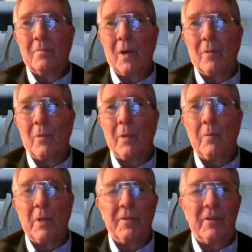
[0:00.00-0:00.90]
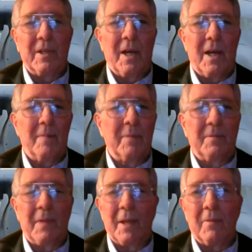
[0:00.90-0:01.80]
Well, when we went to Vietnam,
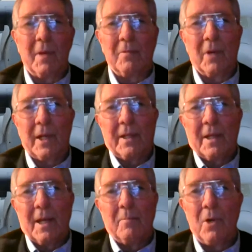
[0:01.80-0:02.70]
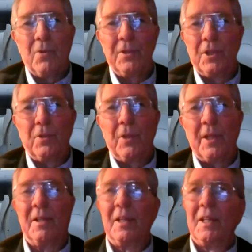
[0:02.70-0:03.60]
and, and, and Rick and I both knew
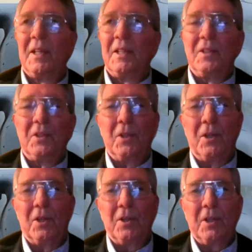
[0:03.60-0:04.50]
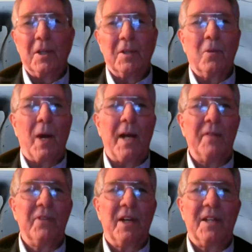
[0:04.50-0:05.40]
that you know, you get on the
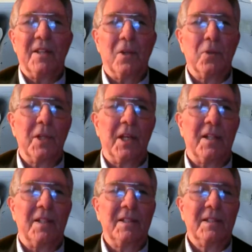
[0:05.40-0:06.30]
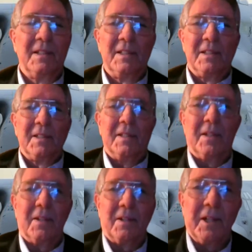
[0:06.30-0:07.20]
Wi-Fi in the hotel
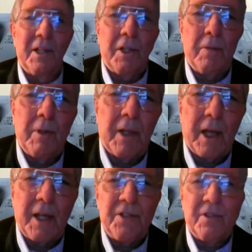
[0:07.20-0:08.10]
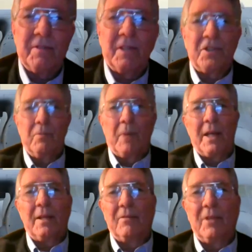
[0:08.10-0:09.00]
or any communication that you
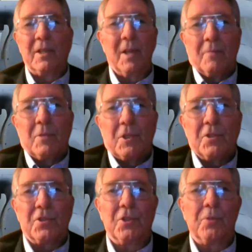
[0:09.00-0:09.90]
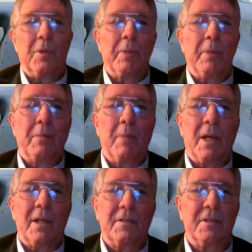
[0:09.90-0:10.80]
made in Vietnam, just assume you're being
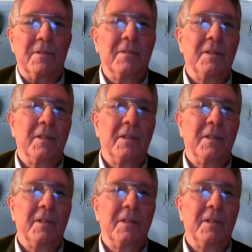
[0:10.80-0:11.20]
monitored.